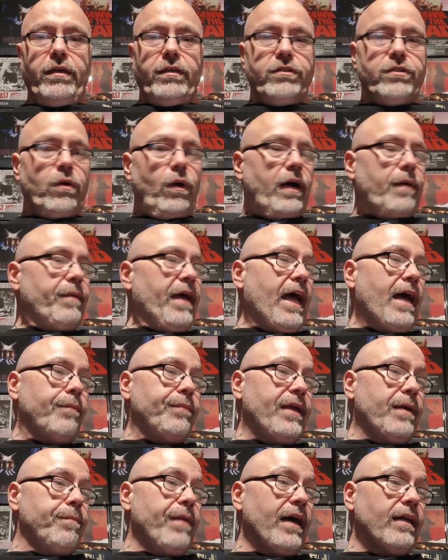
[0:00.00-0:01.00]
So I'm
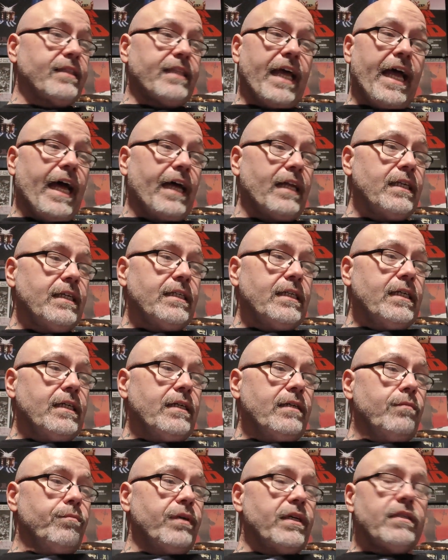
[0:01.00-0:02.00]
happy about that.
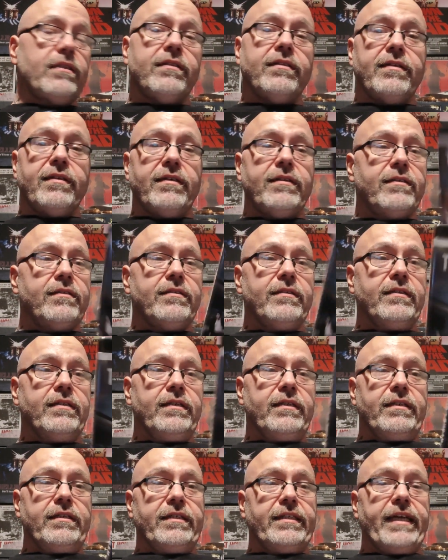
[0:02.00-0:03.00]
But uh,
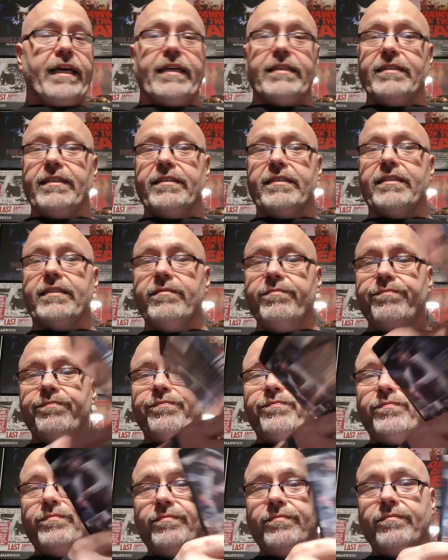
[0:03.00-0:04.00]
yeah, just
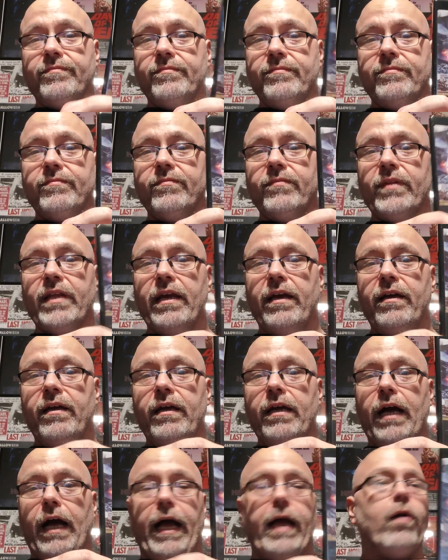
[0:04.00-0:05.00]

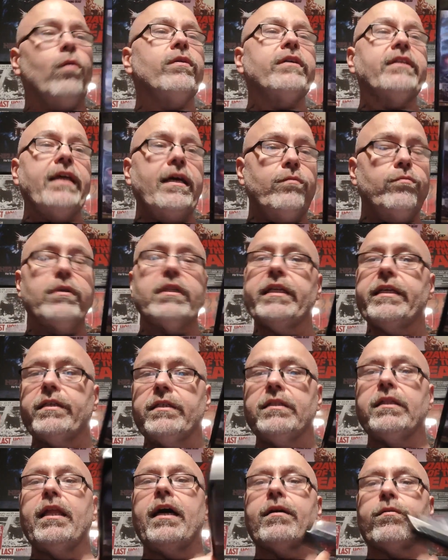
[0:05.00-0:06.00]
I always had really
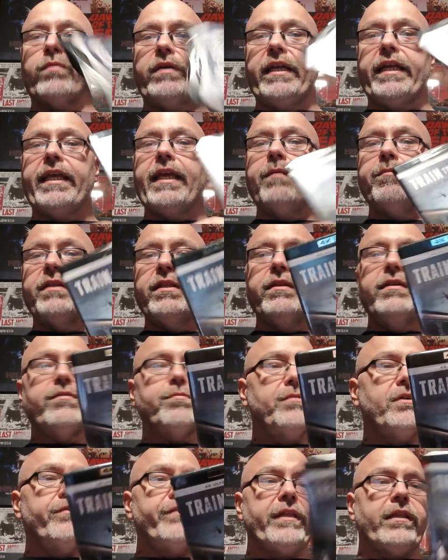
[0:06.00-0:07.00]
good luck when it came to
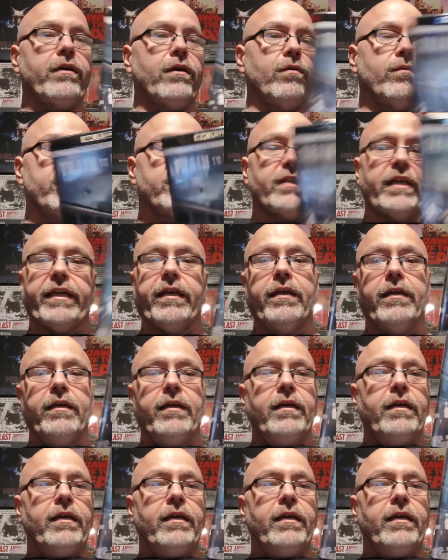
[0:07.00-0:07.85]
this movie, though. It's like